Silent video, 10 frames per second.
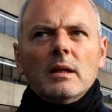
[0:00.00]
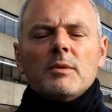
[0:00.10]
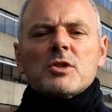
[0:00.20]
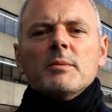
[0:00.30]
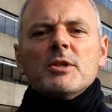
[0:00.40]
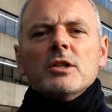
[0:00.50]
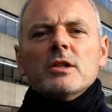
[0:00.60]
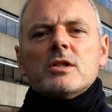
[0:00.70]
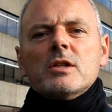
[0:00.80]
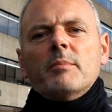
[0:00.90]
I was commissioned
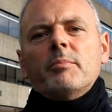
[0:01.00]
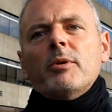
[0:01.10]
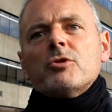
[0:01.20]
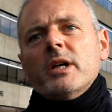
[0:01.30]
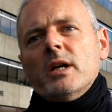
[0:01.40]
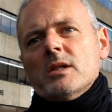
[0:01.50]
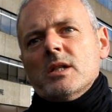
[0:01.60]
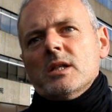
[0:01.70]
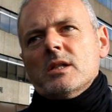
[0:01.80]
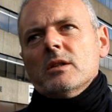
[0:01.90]
as a project
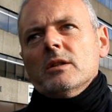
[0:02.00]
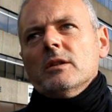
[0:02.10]
artist